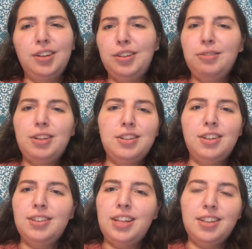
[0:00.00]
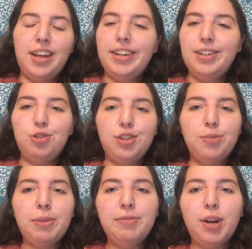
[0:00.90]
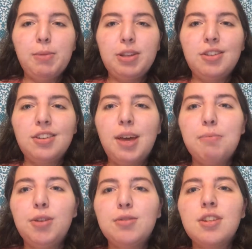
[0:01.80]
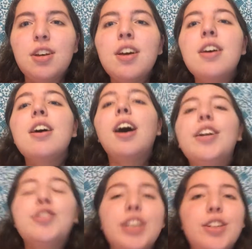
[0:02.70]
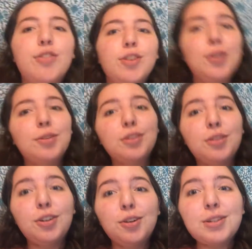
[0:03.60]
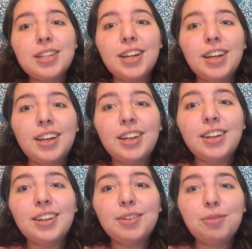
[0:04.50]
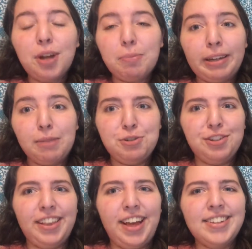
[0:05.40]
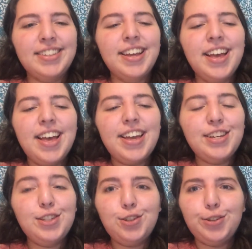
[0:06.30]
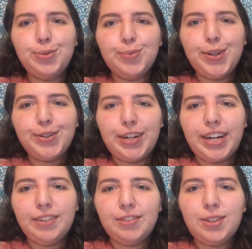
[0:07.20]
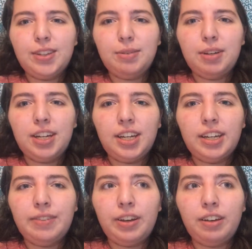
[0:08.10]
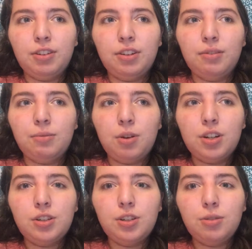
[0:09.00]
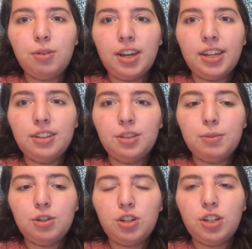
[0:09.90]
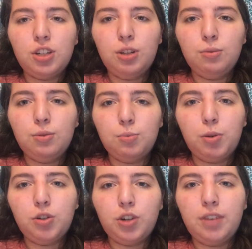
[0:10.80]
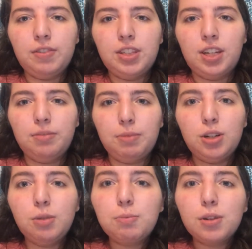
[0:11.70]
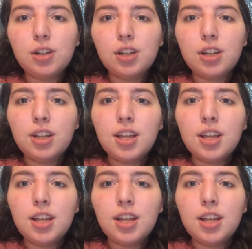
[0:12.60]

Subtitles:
No, that's a lie. I didn't transfer my environmental chem notes. I transferred the notes that were not my chemistry class into OneDrive, so that way if I ever wanted to, I can switch and use OneDrive instead of my notebook.